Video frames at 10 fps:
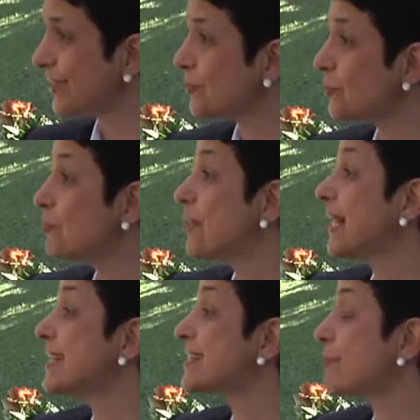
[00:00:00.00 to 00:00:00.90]
to
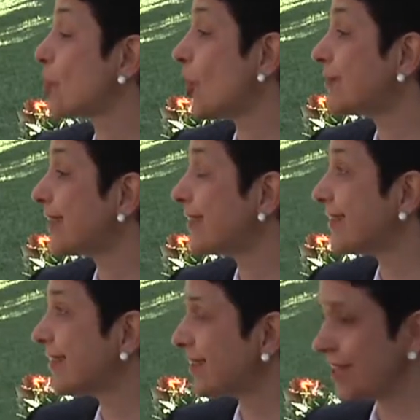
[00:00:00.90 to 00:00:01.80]
bring in some content.
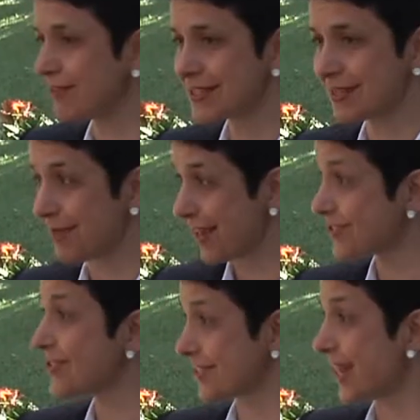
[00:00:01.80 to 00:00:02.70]
And there are even some
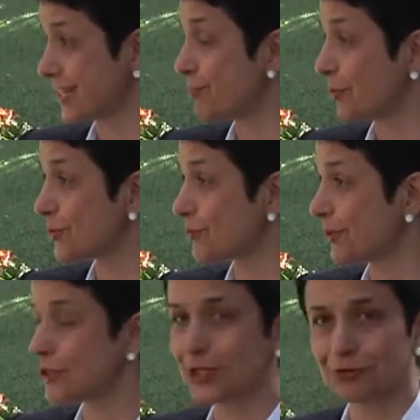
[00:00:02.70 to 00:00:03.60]
exercise books
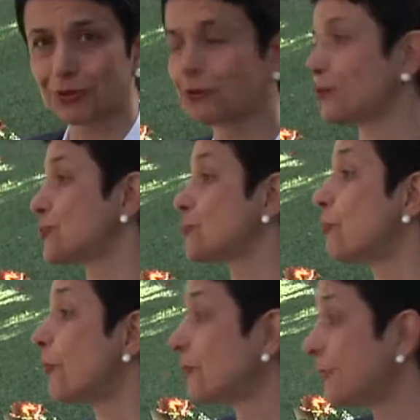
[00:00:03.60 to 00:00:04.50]
where children you know, draw